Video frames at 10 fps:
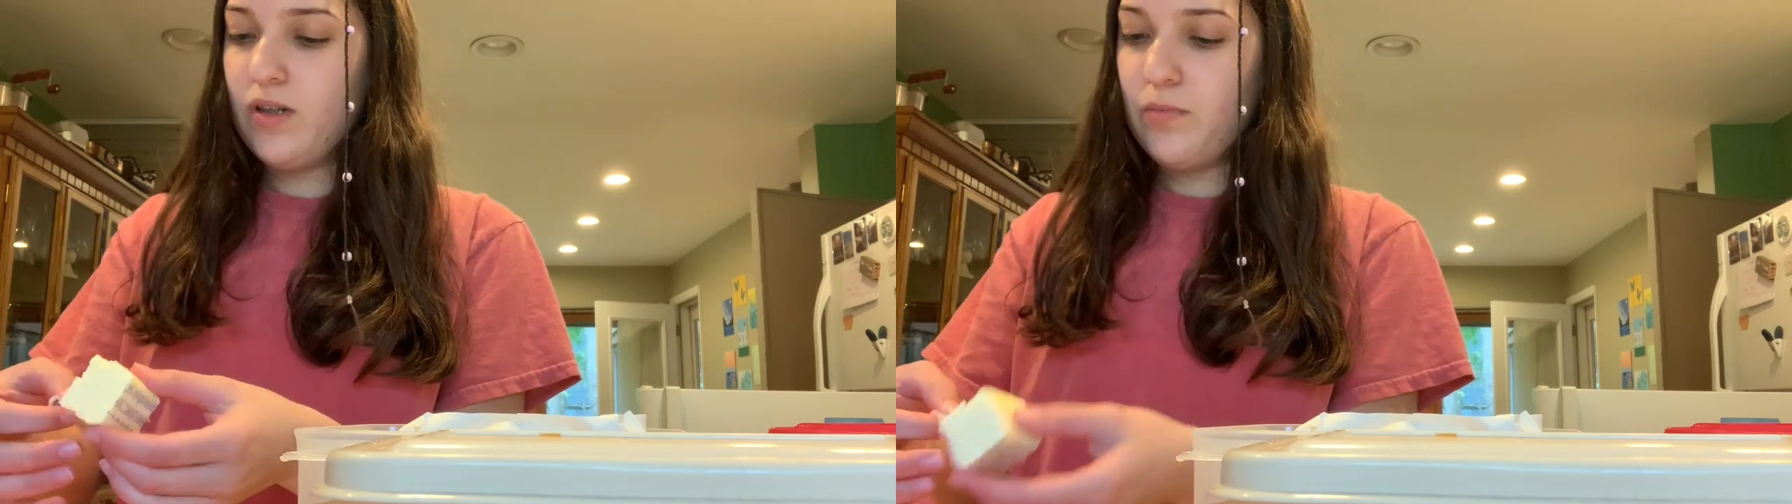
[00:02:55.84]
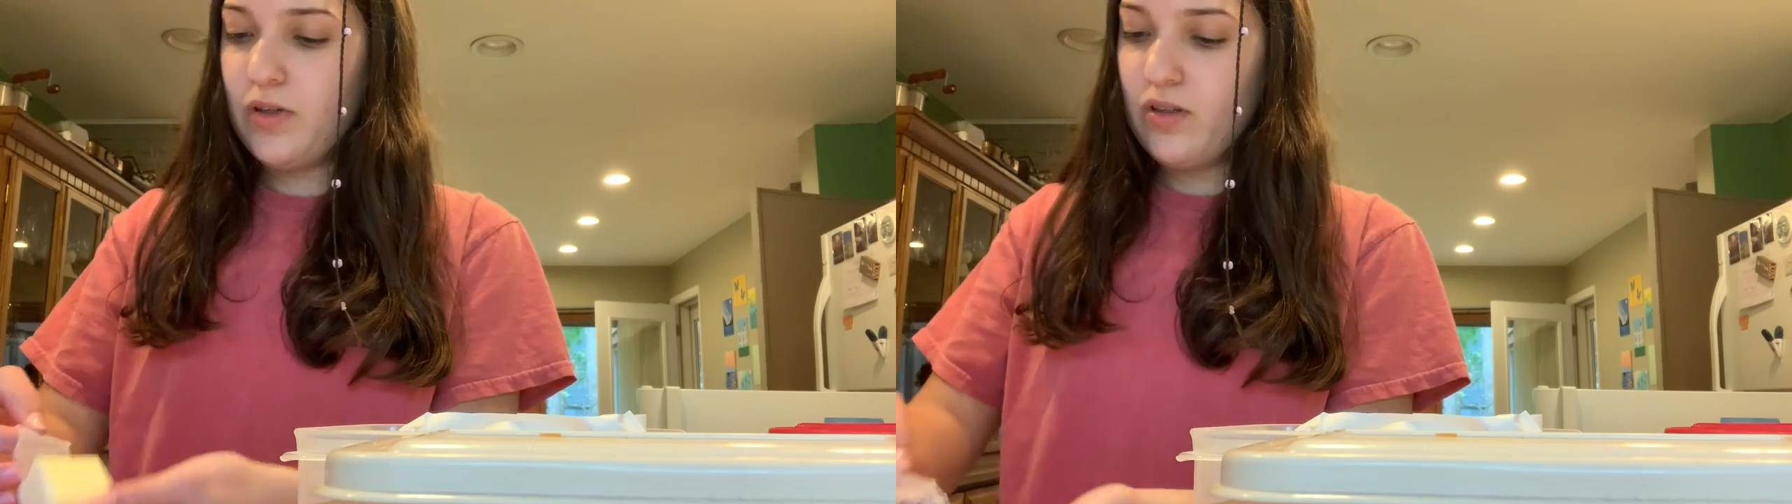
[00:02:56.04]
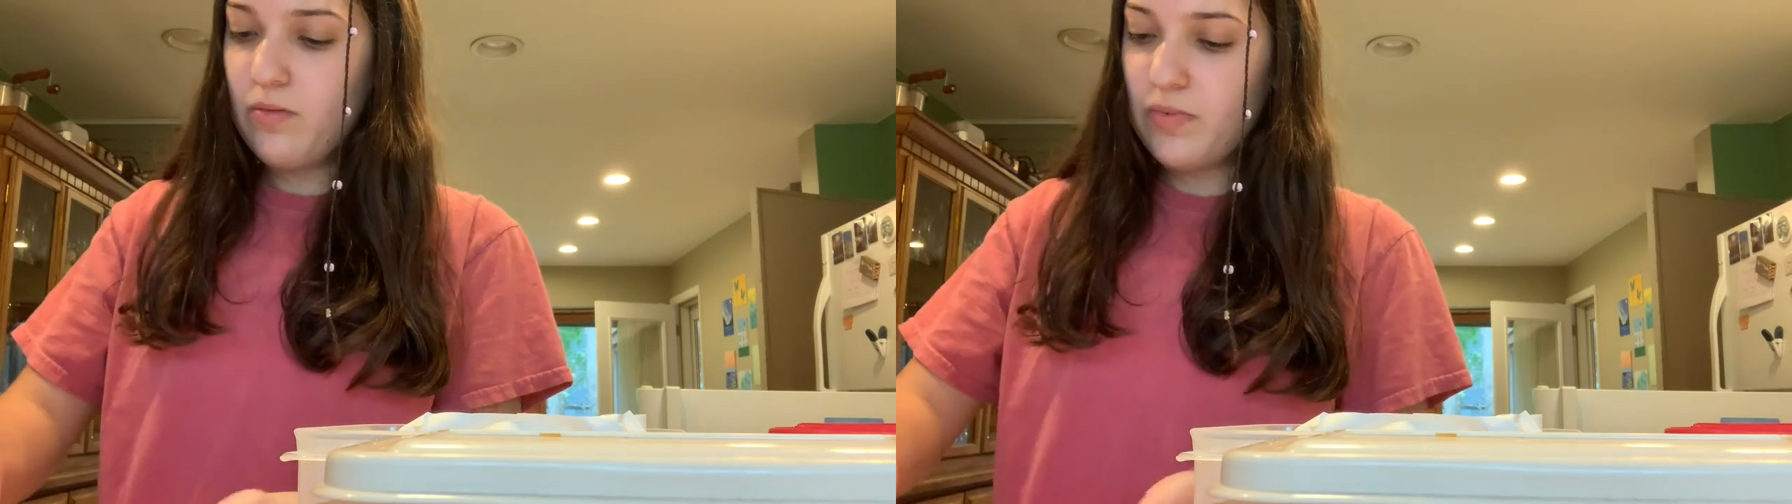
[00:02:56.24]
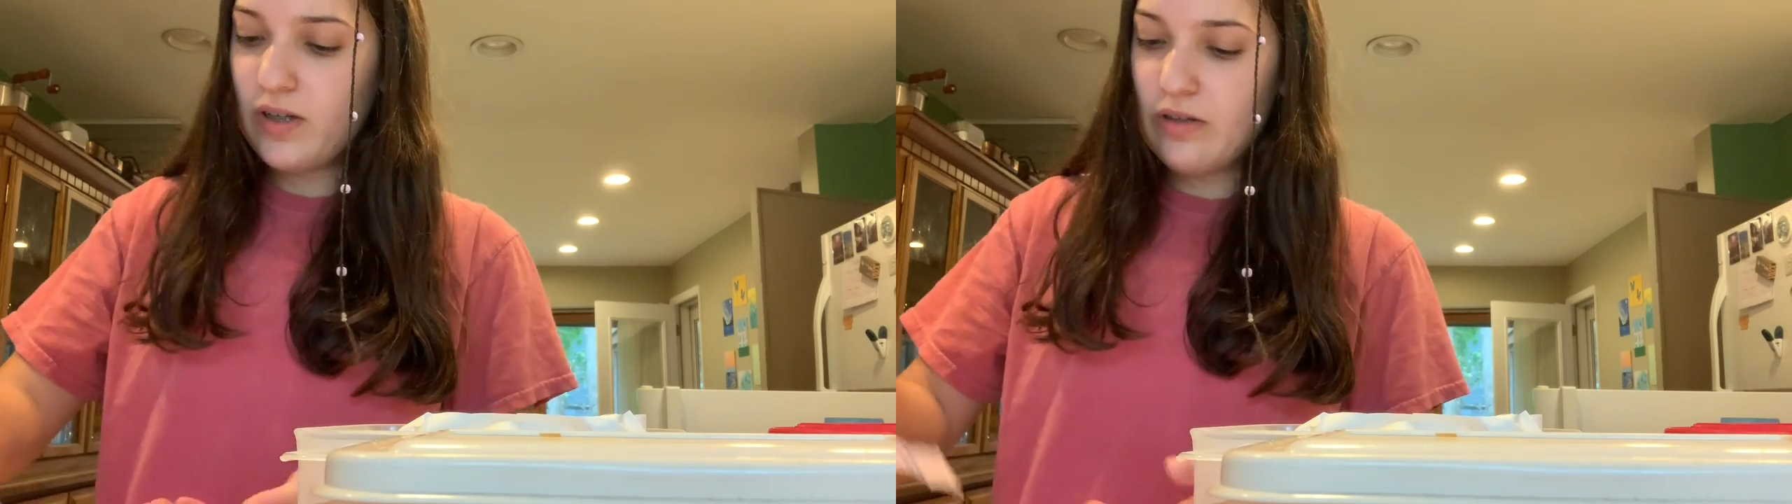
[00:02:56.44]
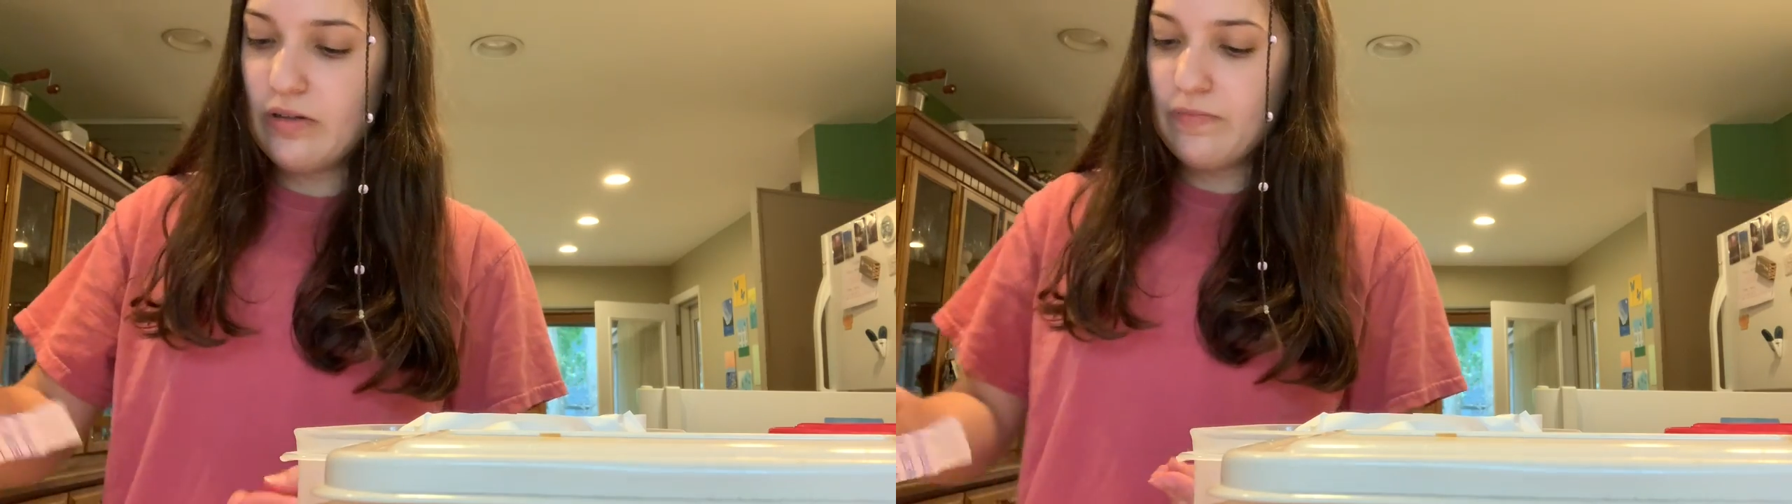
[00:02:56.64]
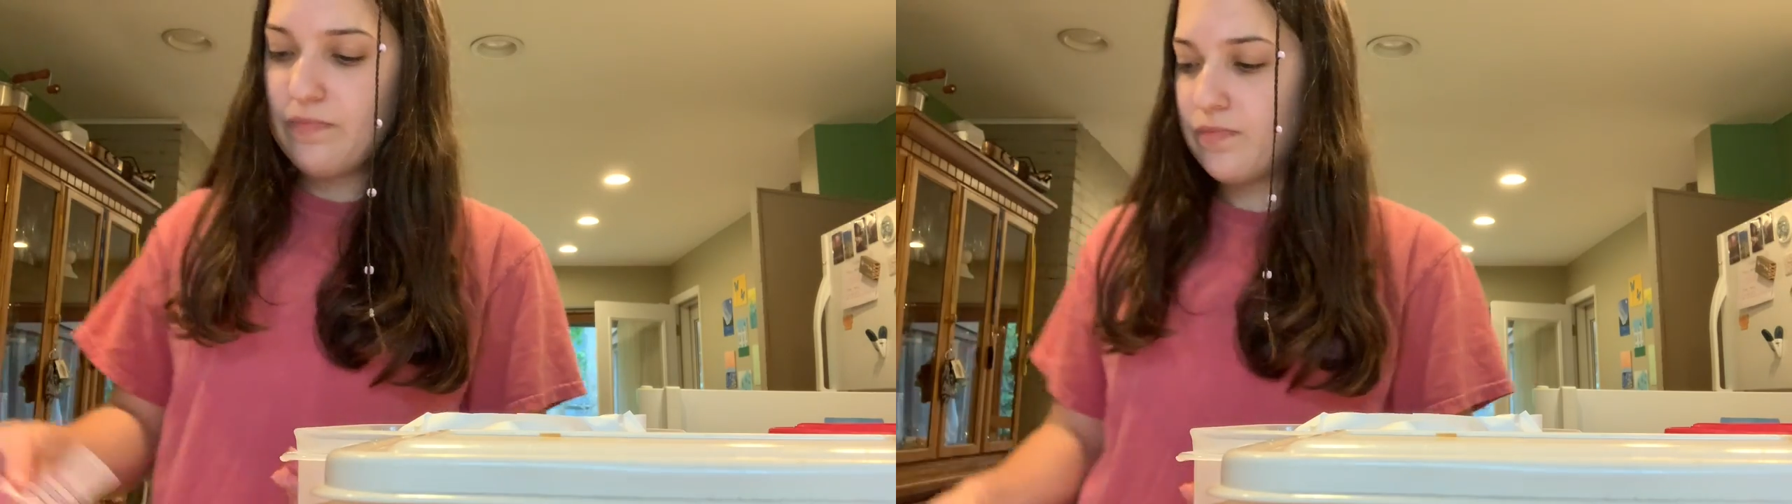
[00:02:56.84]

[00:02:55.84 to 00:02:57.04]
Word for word: gonna put the butter